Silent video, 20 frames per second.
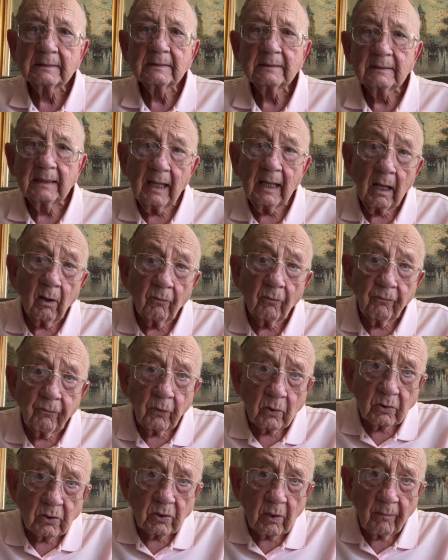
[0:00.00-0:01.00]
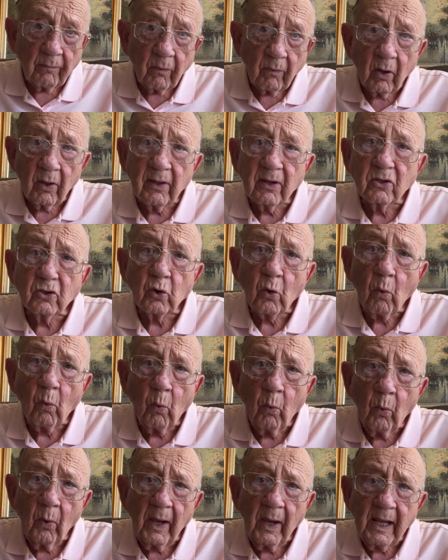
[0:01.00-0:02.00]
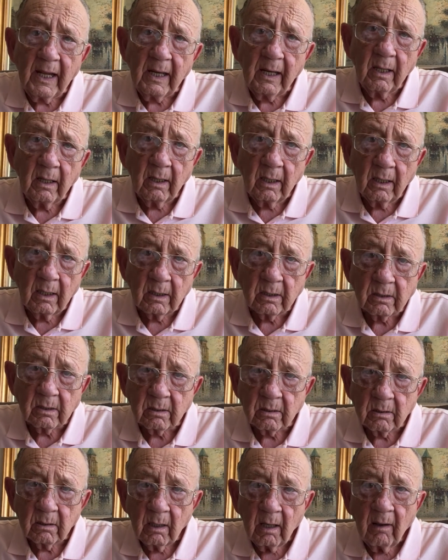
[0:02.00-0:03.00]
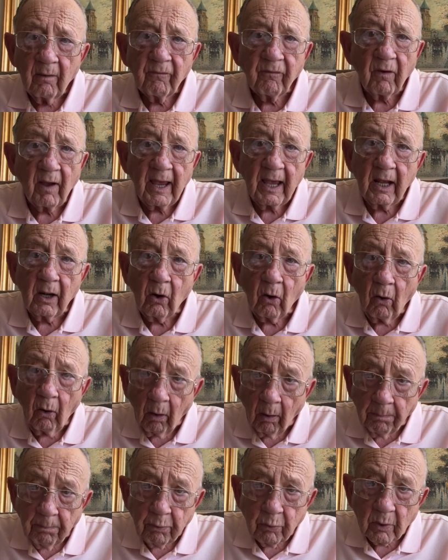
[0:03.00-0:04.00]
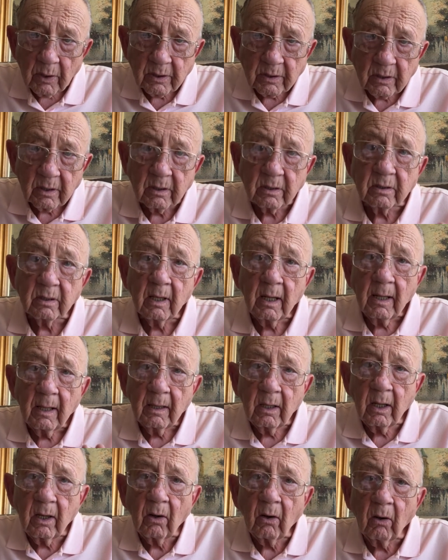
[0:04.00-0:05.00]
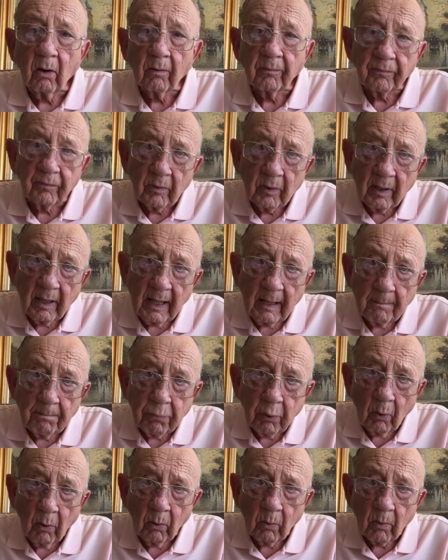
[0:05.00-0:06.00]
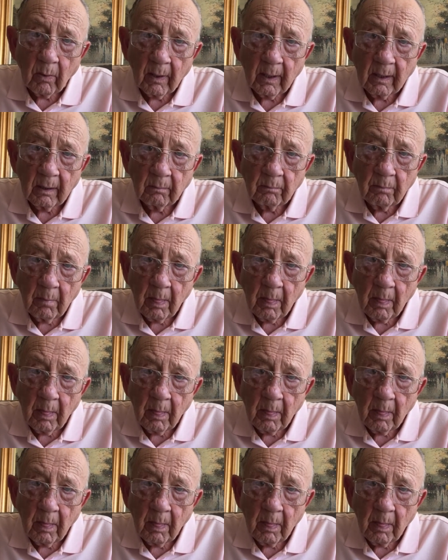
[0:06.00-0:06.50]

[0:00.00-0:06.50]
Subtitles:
Now, first of all, there's a waiting list at all prisons that offer that program.